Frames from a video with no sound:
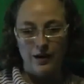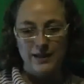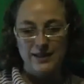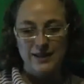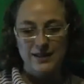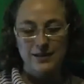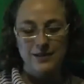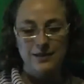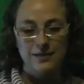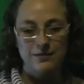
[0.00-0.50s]
I
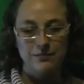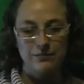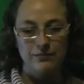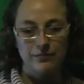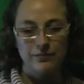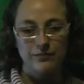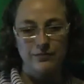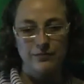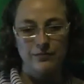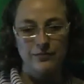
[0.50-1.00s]
didn't
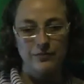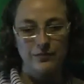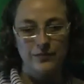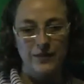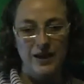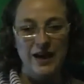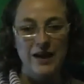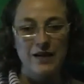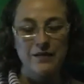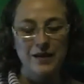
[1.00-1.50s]

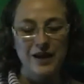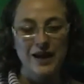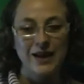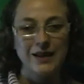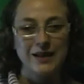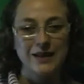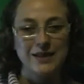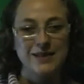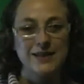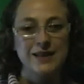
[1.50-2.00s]
have
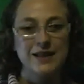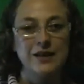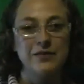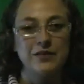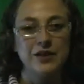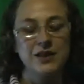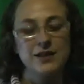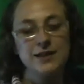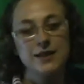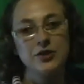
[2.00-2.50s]
any
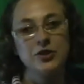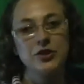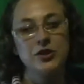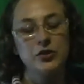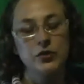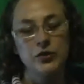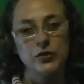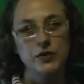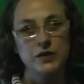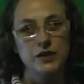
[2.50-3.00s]
serious
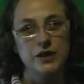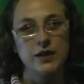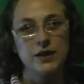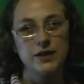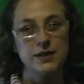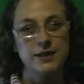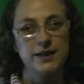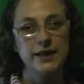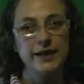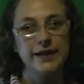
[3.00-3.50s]
issues
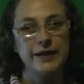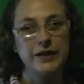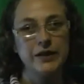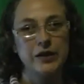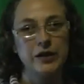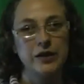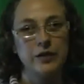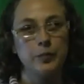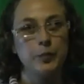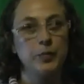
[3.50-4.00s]

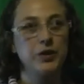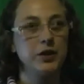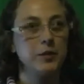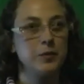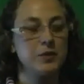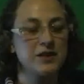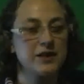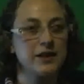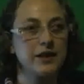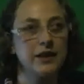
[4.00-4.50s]
until
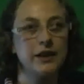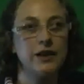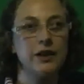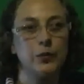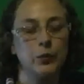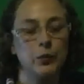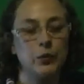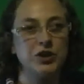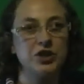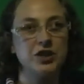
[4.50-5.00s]
puberty,
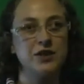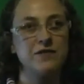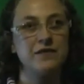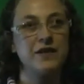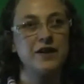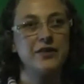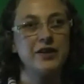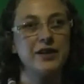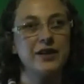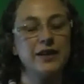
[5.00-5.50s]
which is
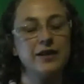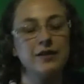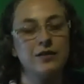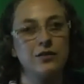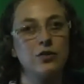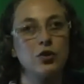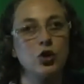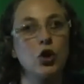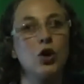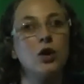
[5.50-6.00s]
very
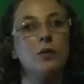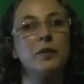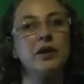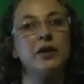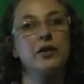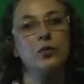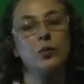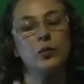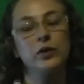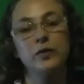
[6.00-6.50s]

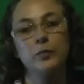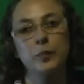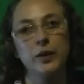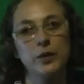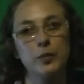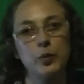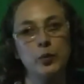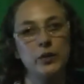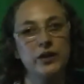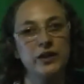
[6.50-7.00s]
common with
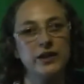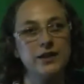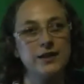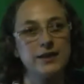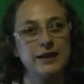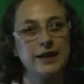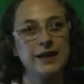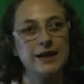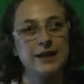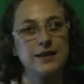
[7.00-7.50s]
people with
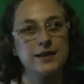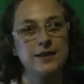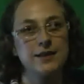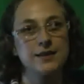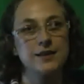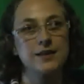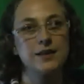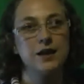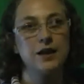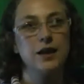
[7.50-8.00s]

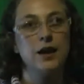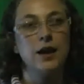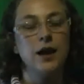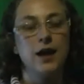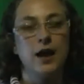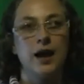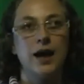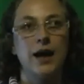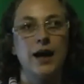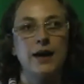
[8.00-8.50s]
EDS,
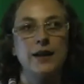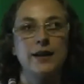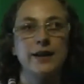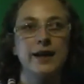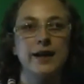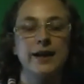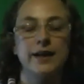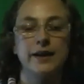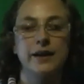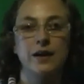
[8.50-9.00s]
and
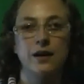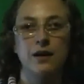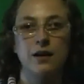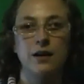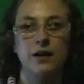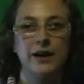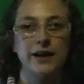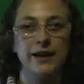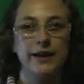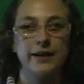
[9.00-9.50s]
then
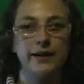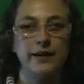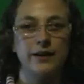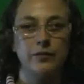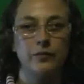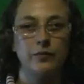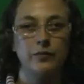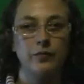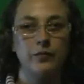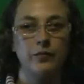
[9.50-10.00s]

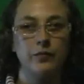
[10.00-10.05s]
I